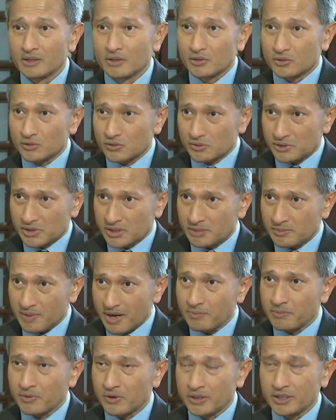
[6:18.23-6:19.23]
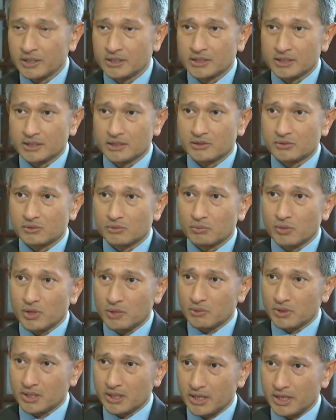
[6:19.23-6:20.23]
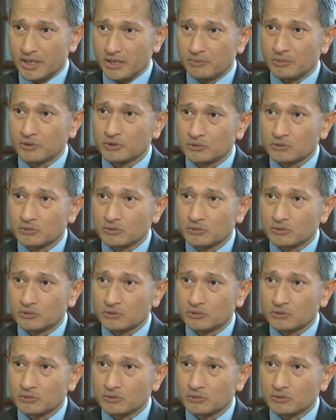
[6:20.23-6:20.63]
So you see, my point is, we were able